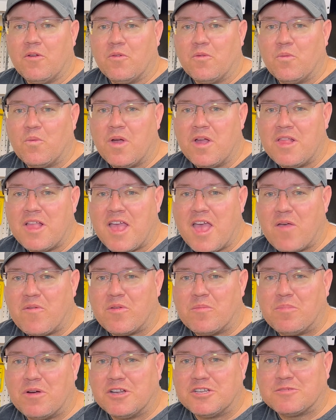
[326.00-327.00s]
Well, I
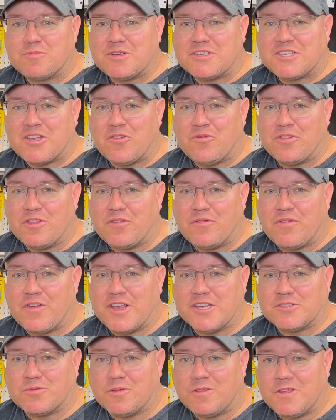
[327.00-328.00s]
haven't punched myself in the
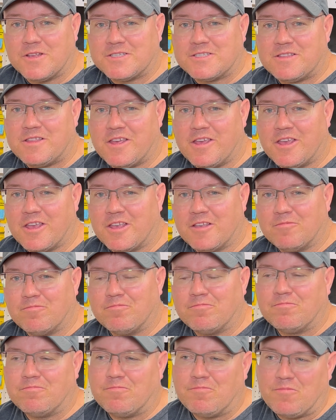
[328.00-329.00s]
face with this thing
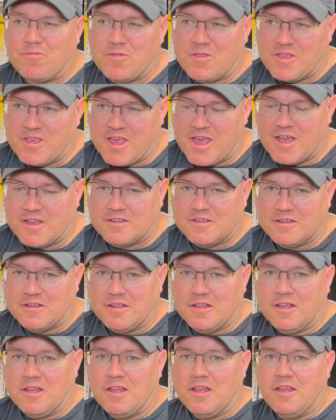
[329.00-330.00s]
yet.
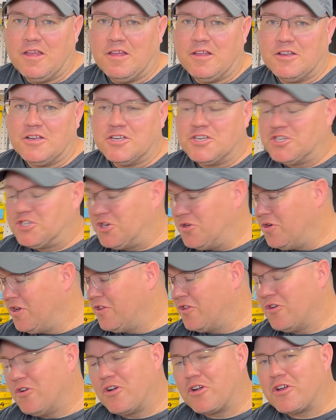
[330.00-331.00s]

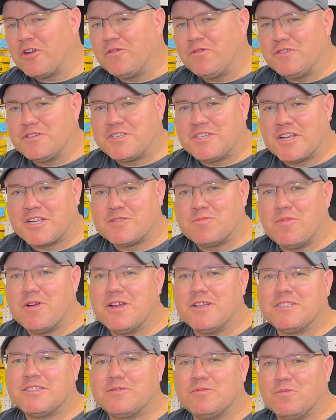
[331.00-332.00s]
Shooting the hooker for 6
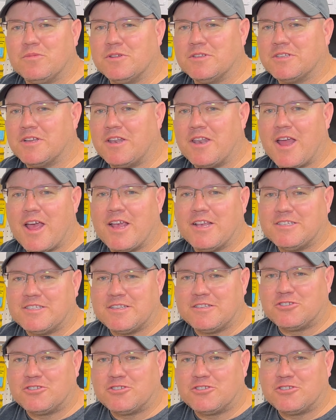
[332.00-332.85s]
months was a nice